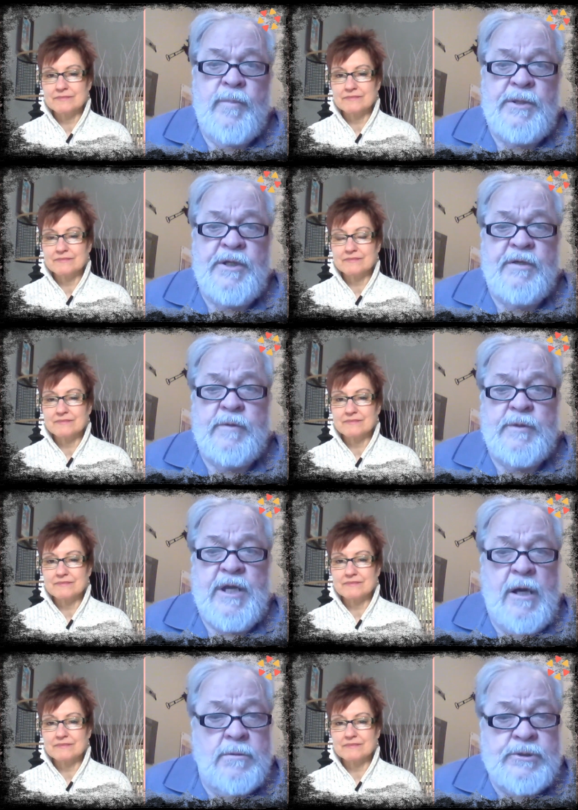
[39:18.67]
Speaker 1: been given
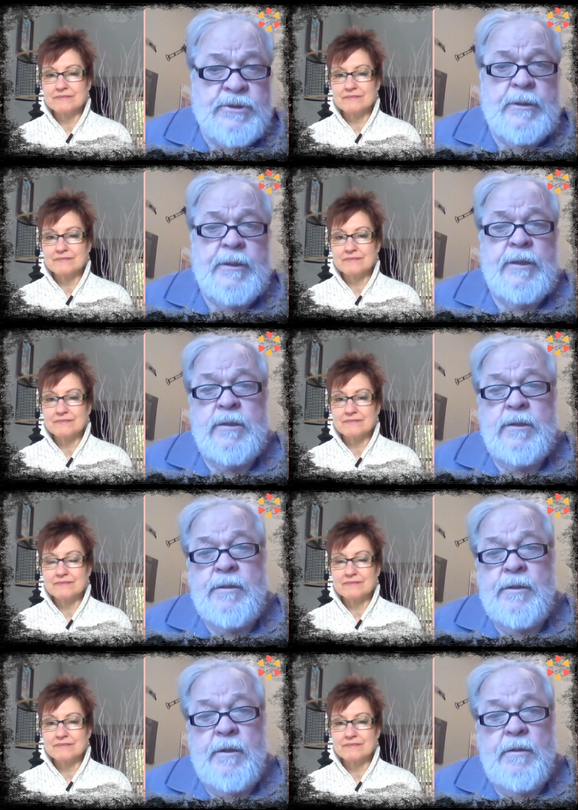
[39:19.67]
counseling and
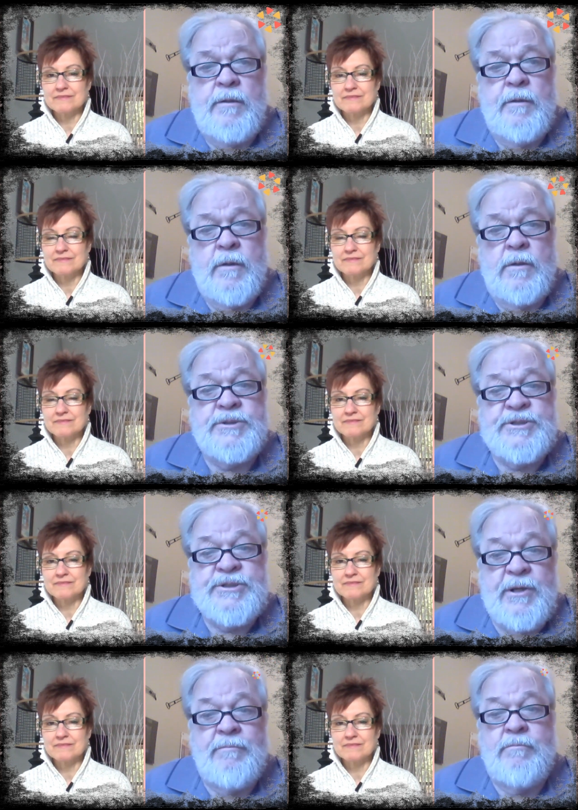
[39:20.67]
you know there are
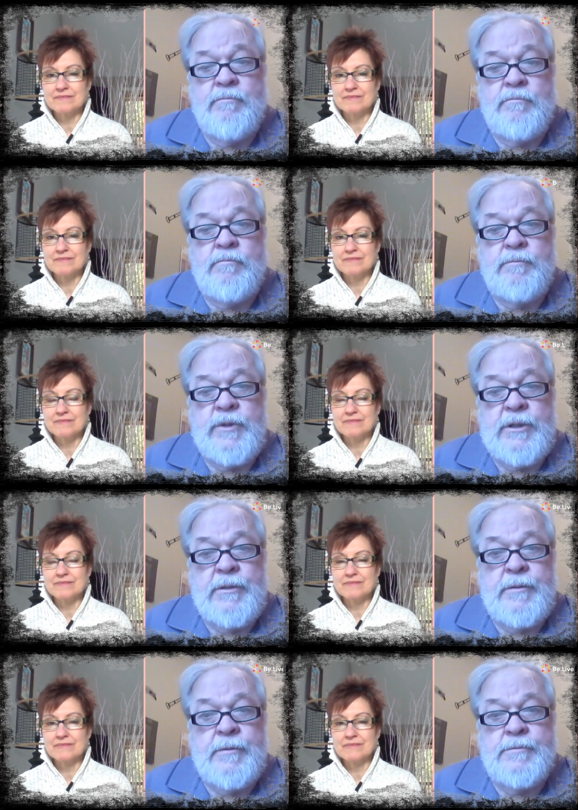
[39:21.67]
some
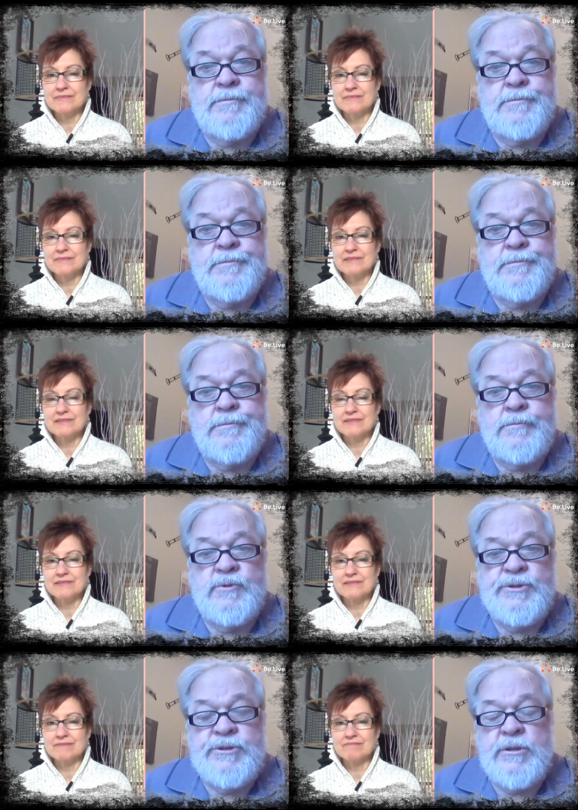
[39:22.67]
uh
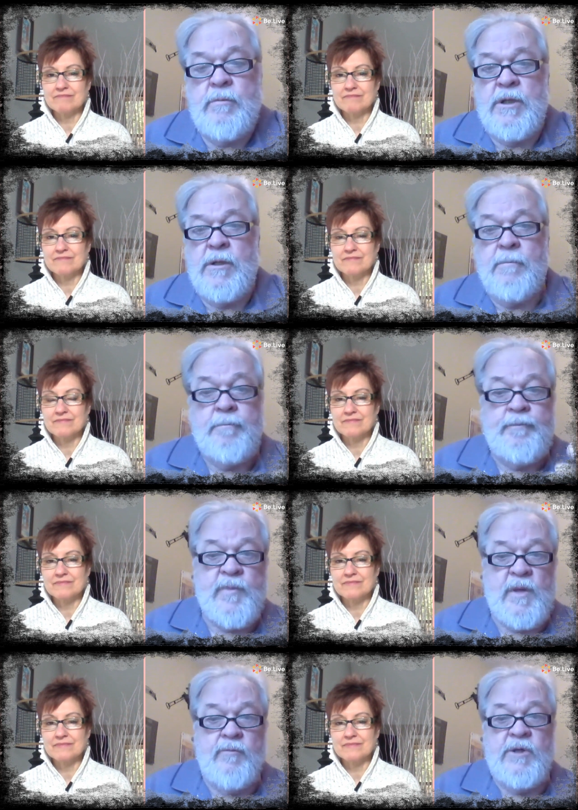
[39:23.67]
some uh,
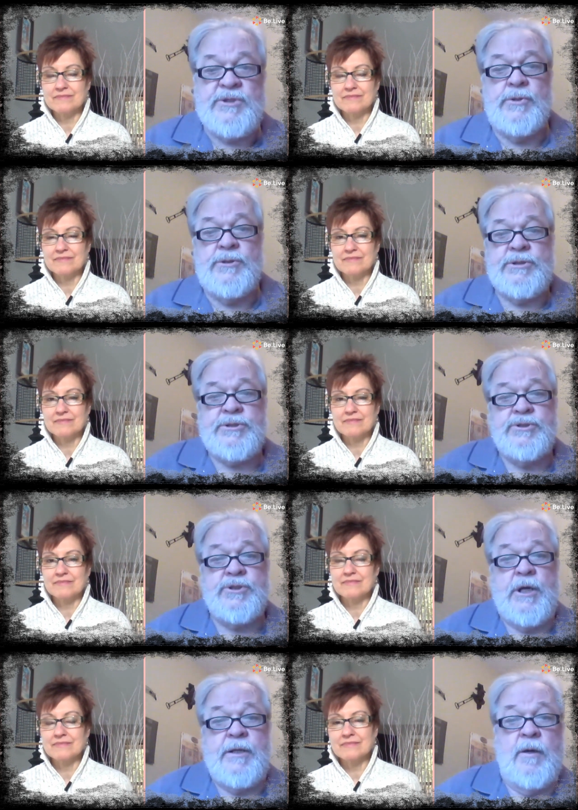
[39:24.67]
resources to
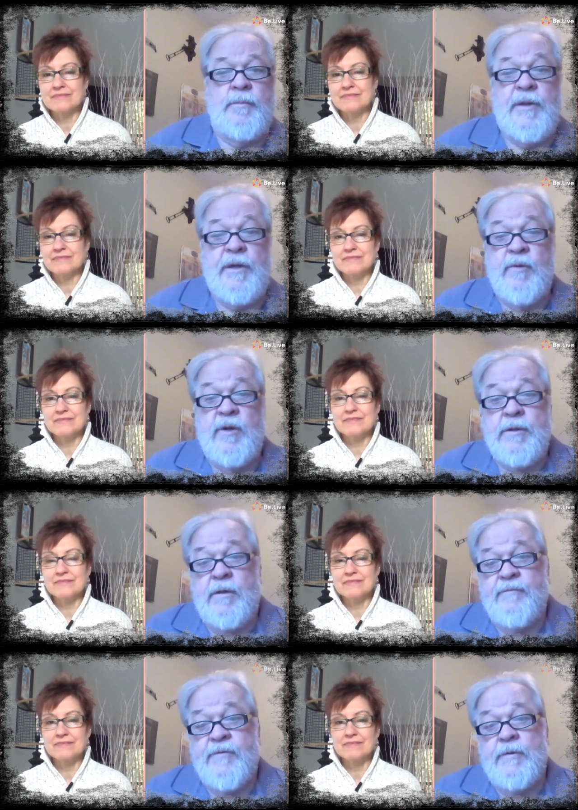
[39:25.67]
try to help them
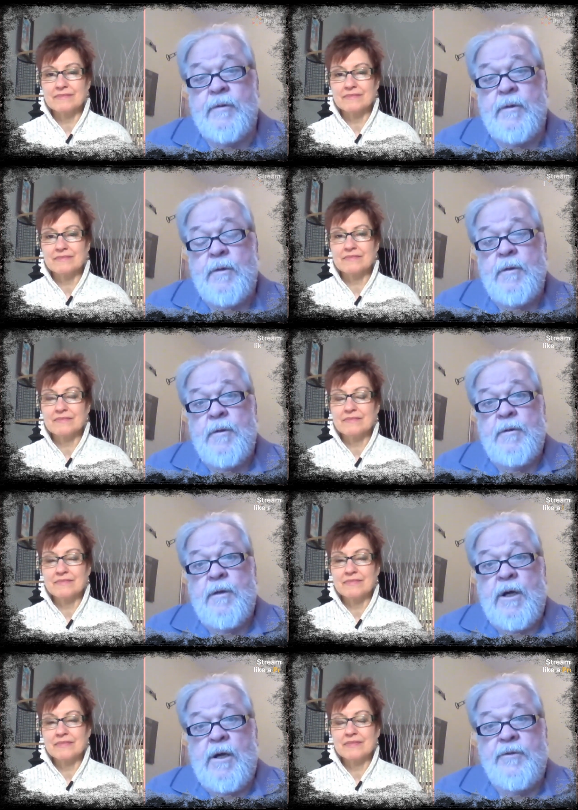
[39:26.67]
recover
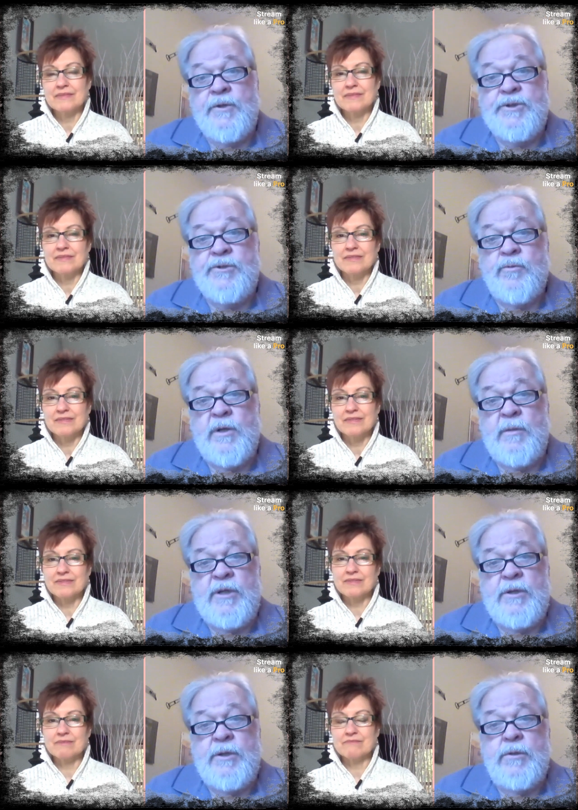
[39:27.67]
uh the two
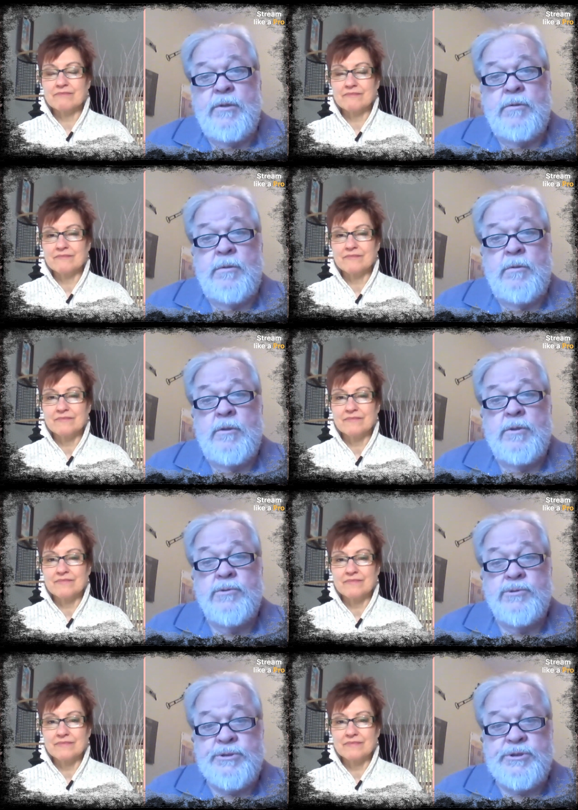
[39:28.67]
women who
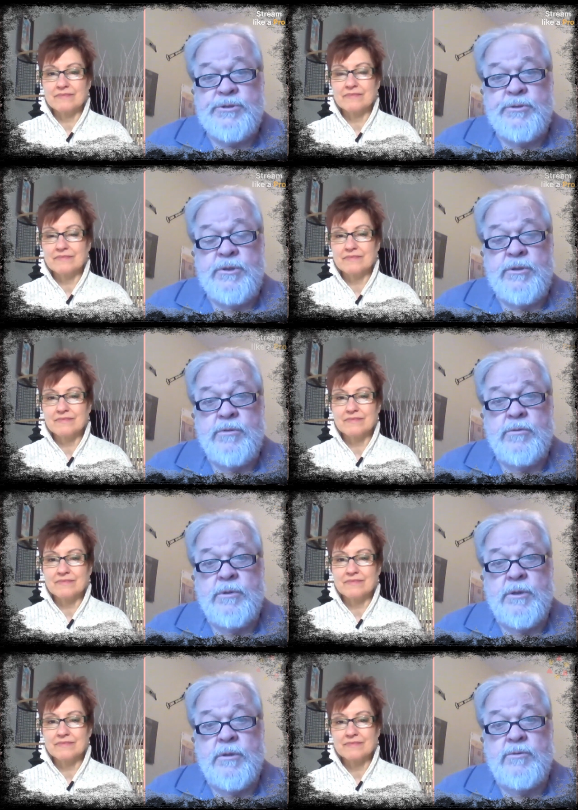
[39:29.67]
whose who
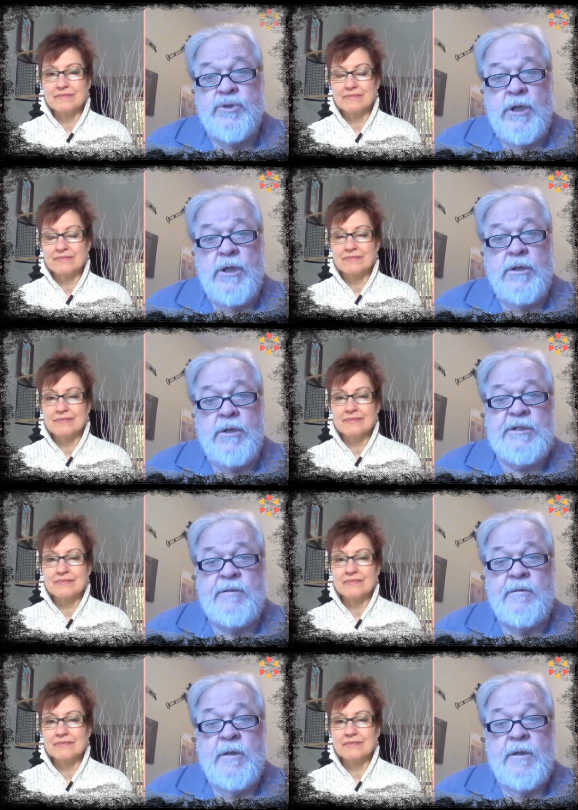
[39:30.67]
were drugged
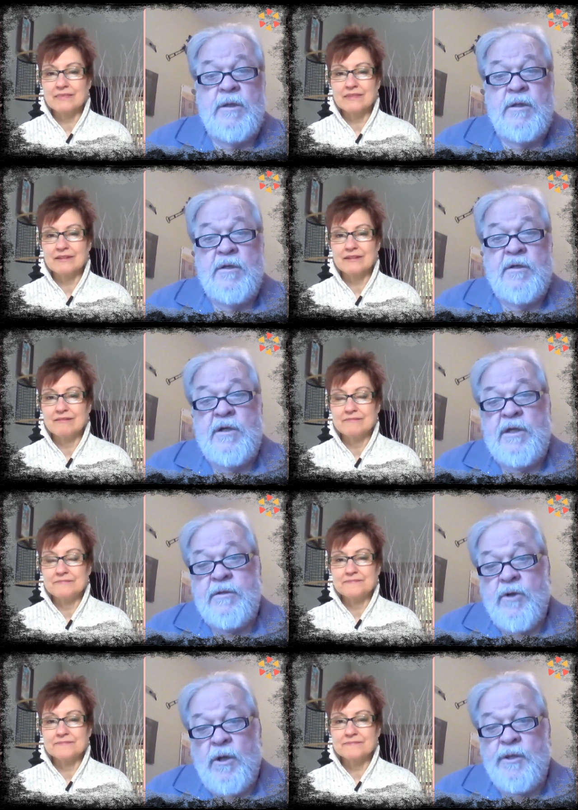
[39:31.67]
and
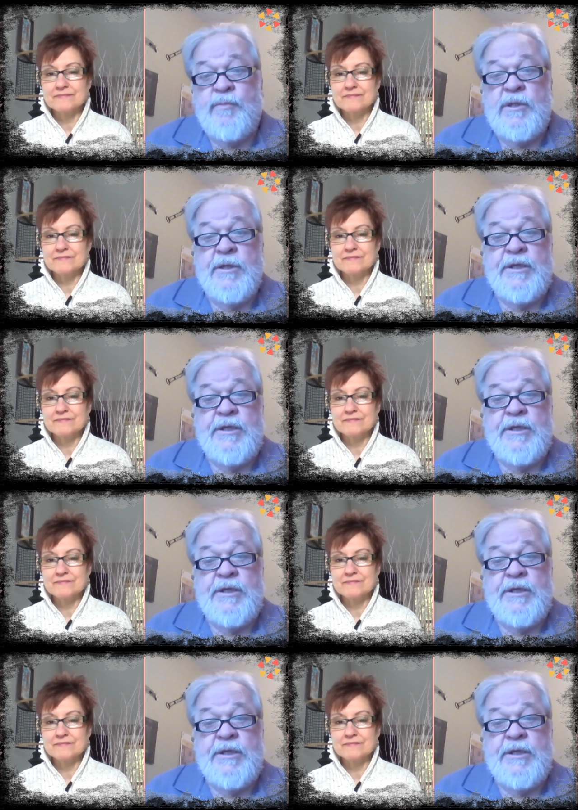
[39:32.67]
and called the